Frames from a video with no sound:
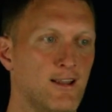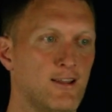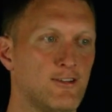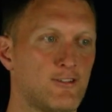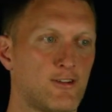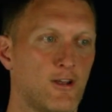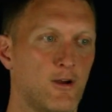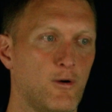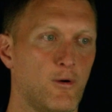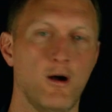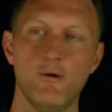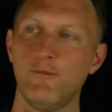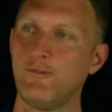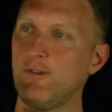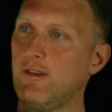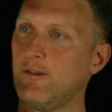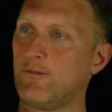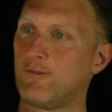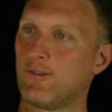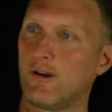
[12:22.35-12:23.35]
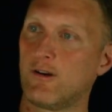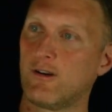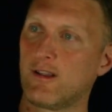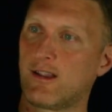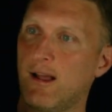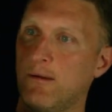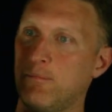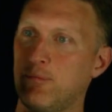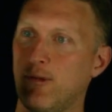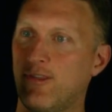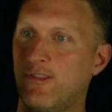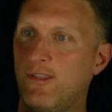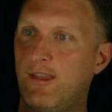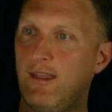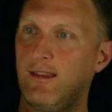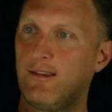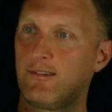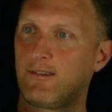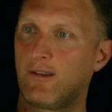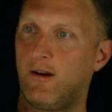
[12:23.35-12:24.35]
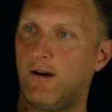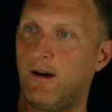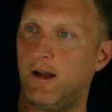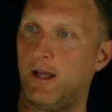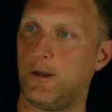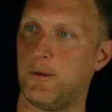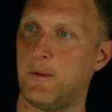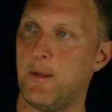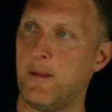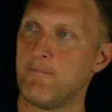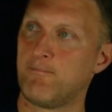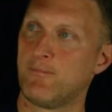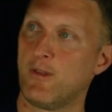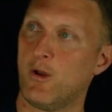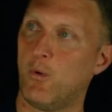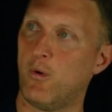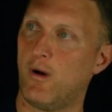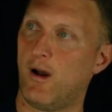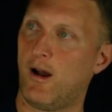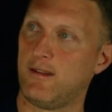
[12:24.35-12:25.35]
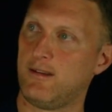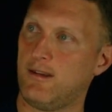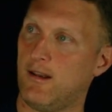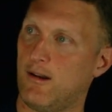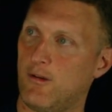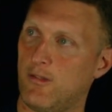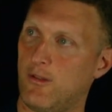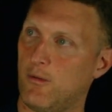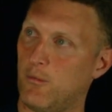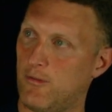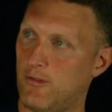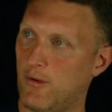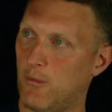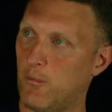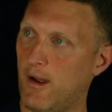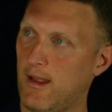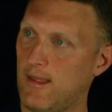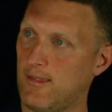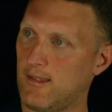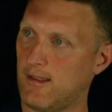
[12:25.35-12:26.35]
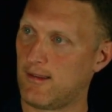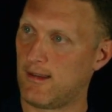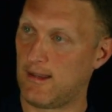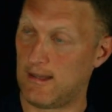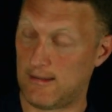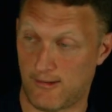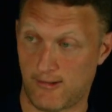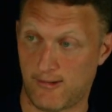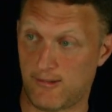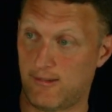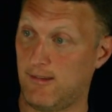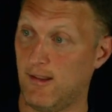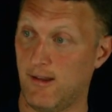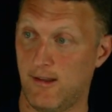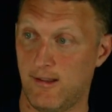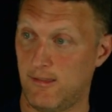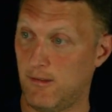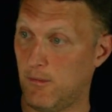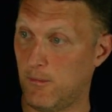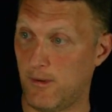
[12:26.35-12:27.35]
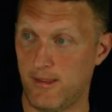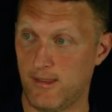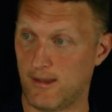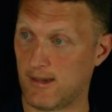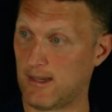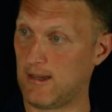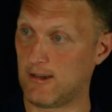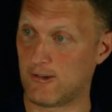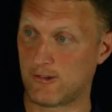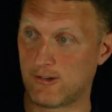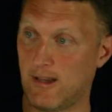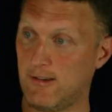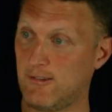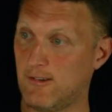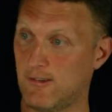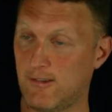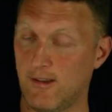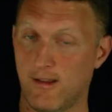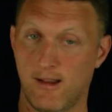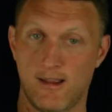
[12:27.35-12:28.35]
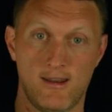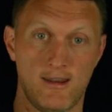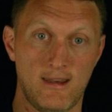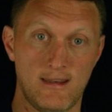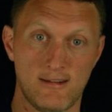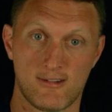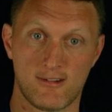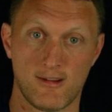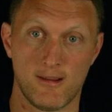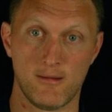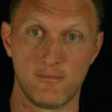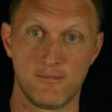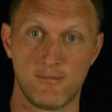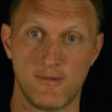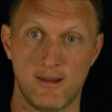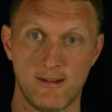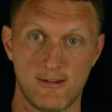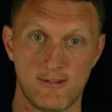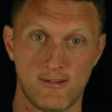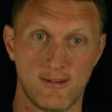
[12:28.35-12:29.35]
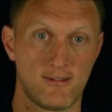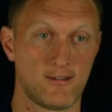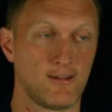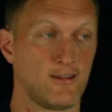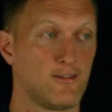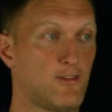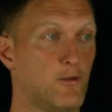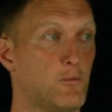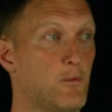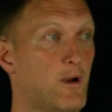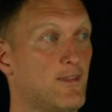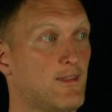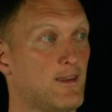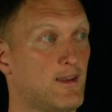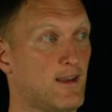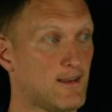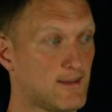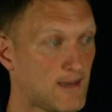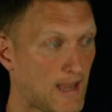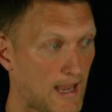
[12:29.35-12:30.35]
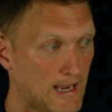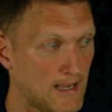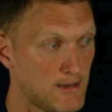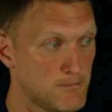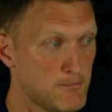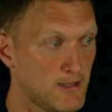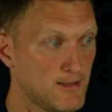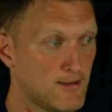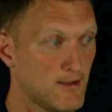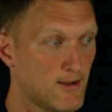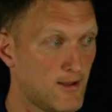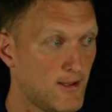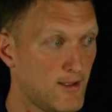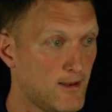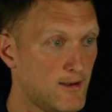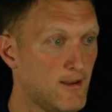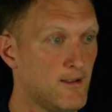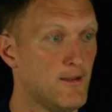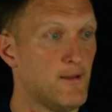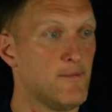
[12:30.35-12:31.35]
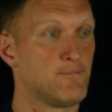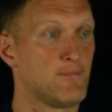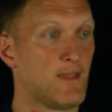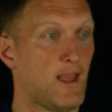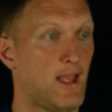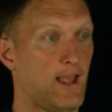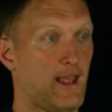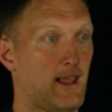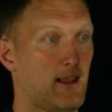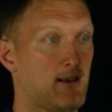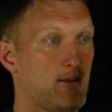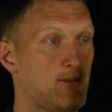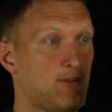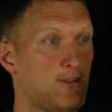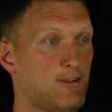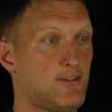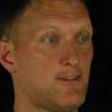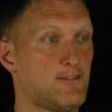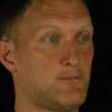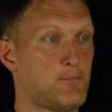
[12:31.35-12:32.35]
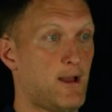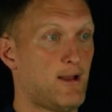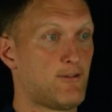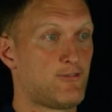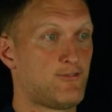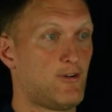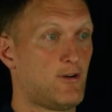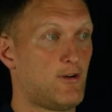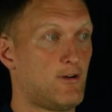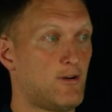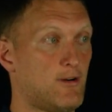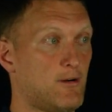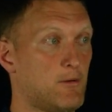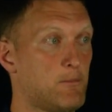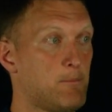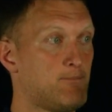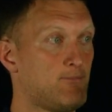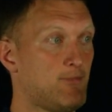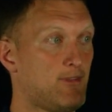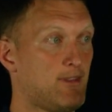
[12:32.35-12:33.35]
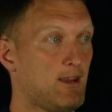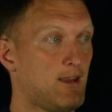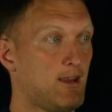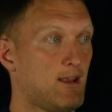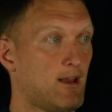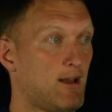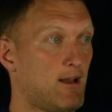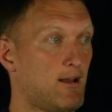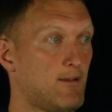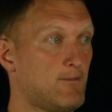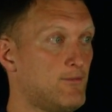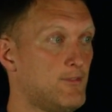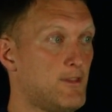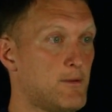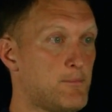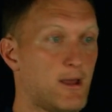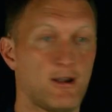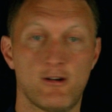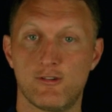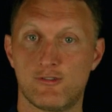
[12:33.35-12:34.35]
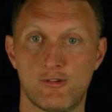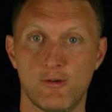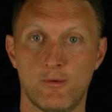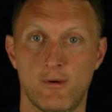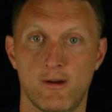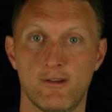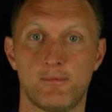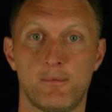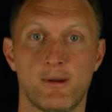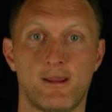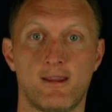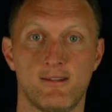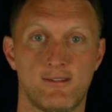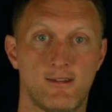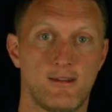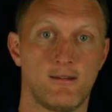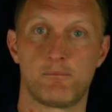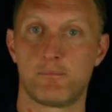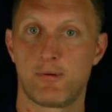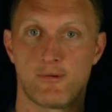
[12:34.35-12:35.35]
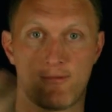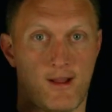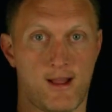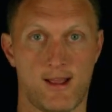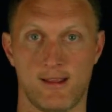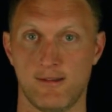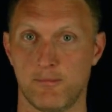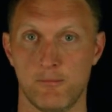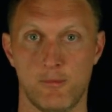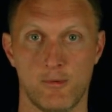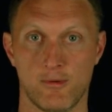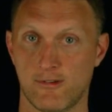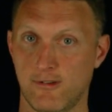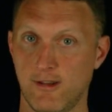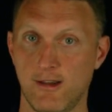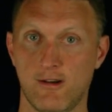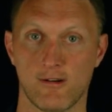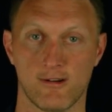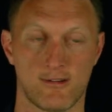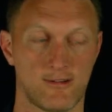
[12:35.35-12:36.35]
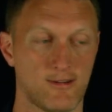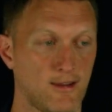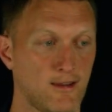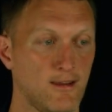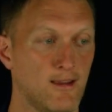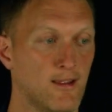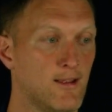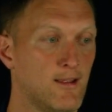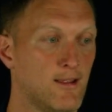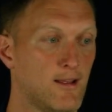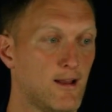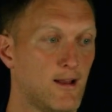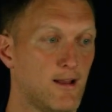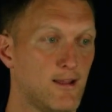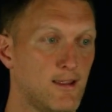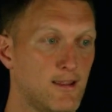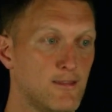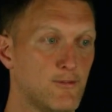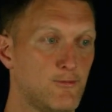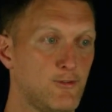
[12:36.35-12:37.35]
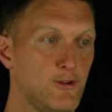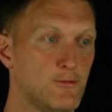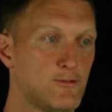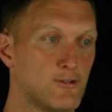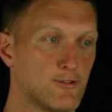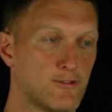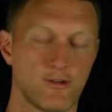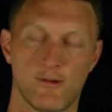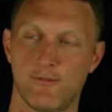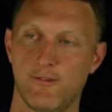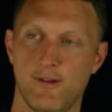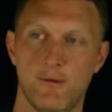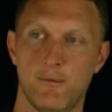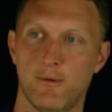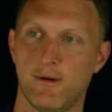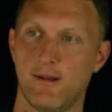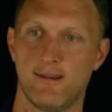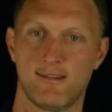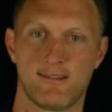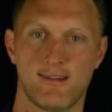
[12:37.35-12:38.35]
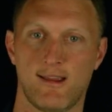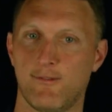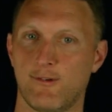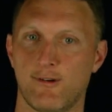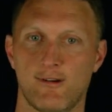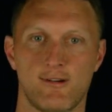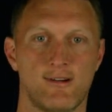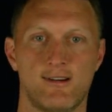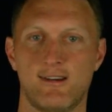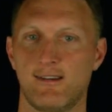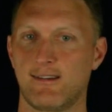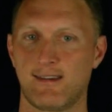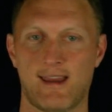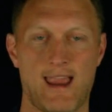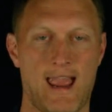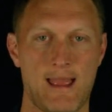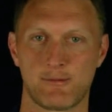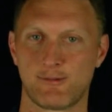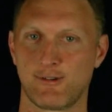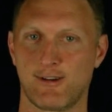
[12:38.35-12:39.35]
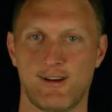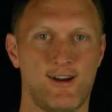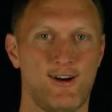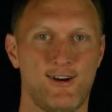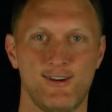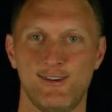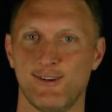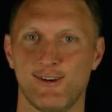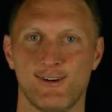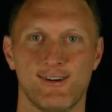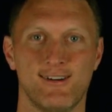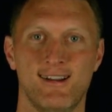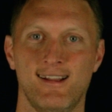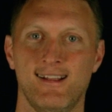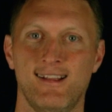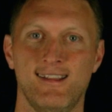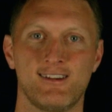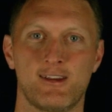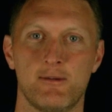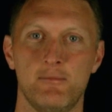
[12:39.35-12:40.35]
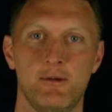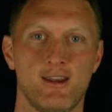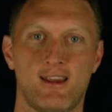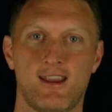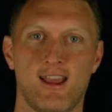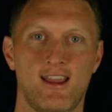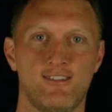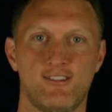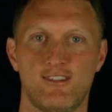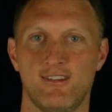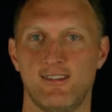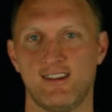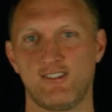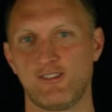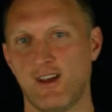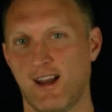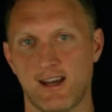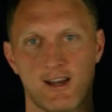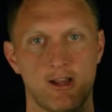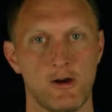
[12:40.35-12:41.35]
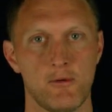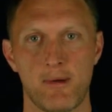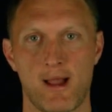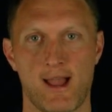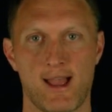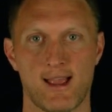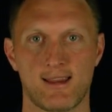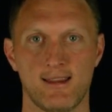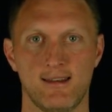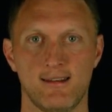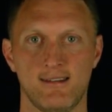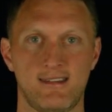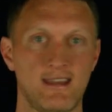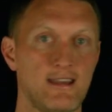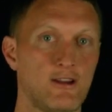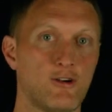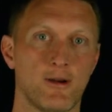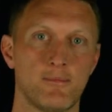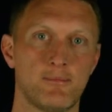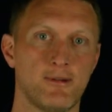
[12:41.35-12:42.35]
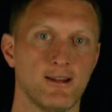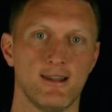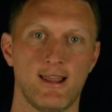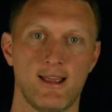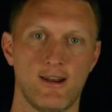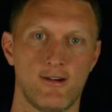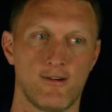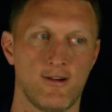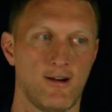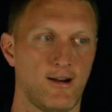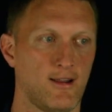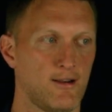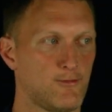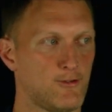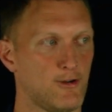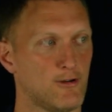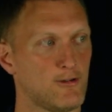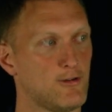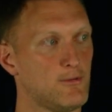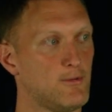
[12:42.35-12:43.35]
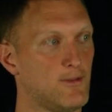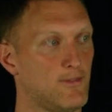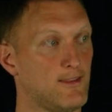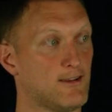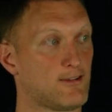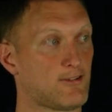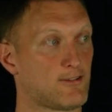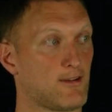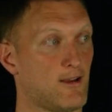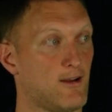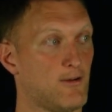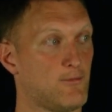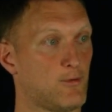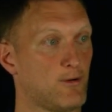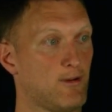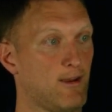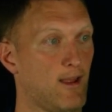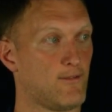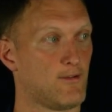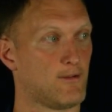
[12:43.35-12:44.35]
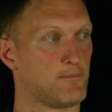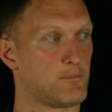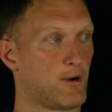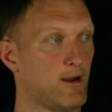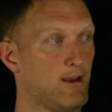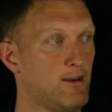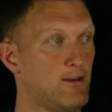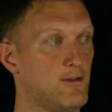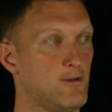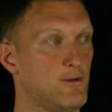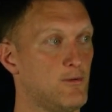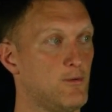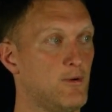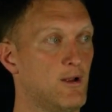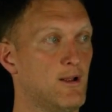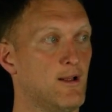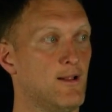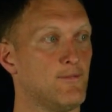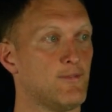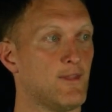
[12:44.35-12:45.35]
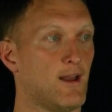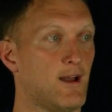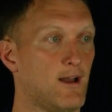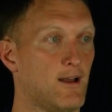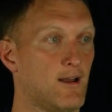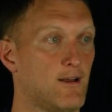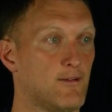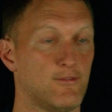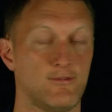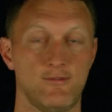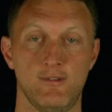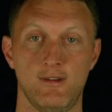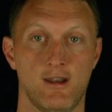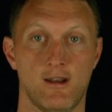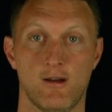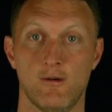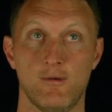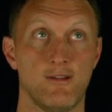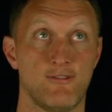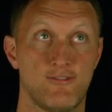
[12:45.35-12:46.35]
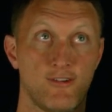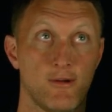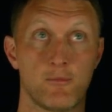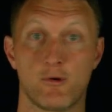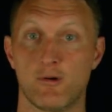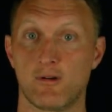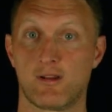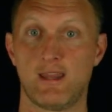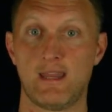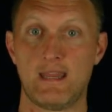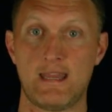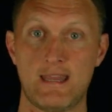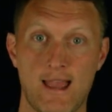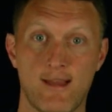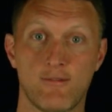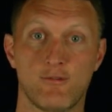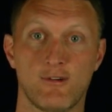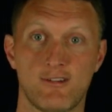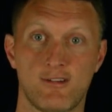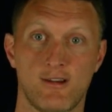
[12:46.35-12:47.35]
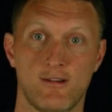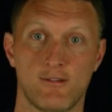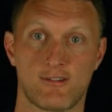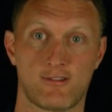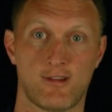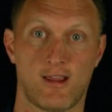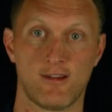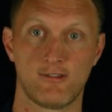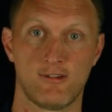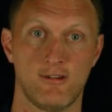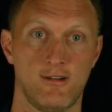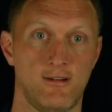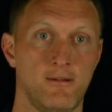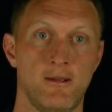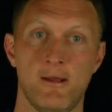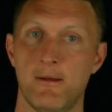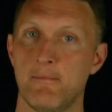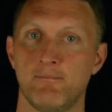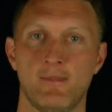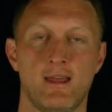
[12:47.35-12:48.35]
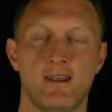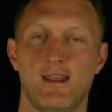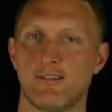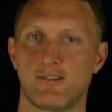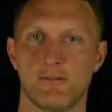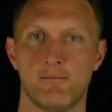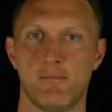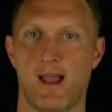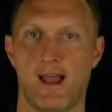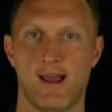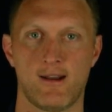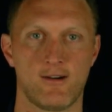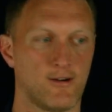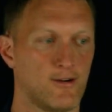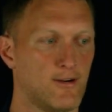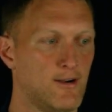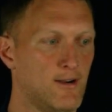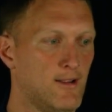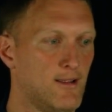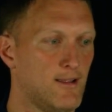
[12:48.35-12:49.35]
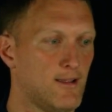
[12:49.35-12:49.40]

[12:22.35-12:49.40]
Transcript: So hopefully you've learned a couple of things on uh, you know, the, the way that it's done, the way that Key Exchange is done in some instances, the way that it can be done, and this is by far the, uh, the better choice because it provides more secrecy uh, in the future. So if anyone is ever capturing all your communication, they try to go back and decrypt it later on. If you're doing this stuff where you have a brand new, uh, you know, ephemeral key every single session, it doesn't matter.